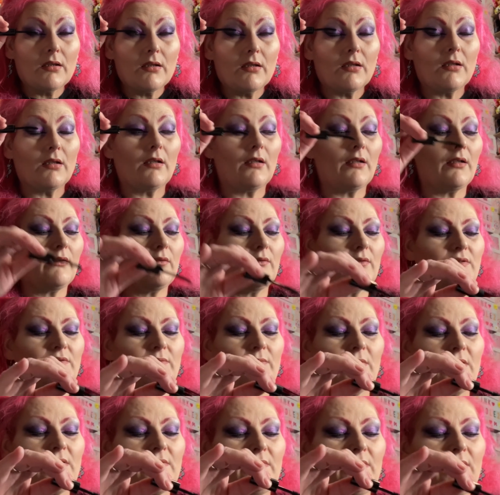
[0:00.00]
It always
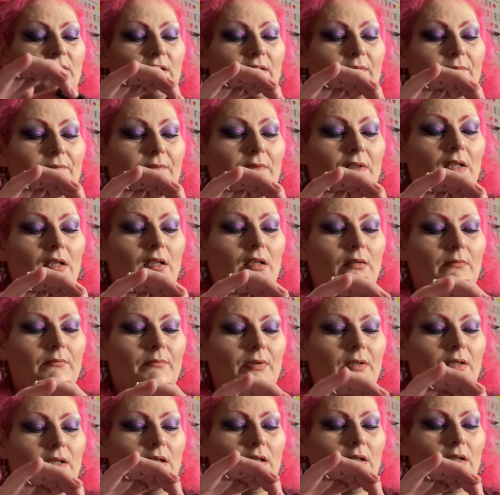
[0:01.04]
reminds me of that.
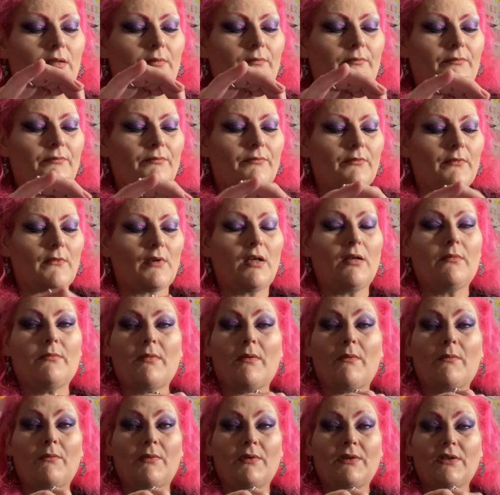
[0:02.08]
But I
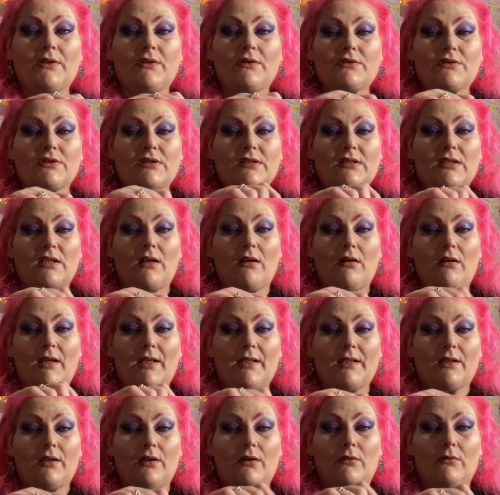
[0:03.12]
remember when you could just get
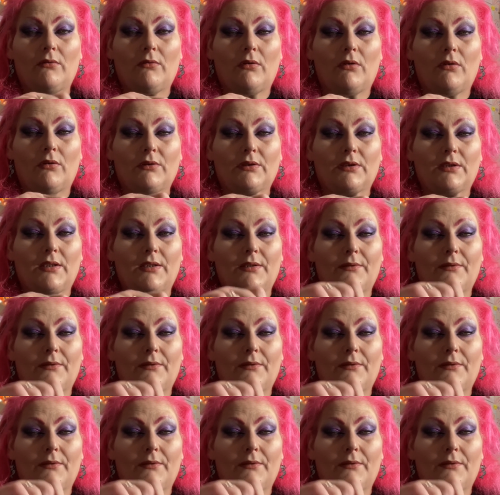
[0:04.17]
Ico on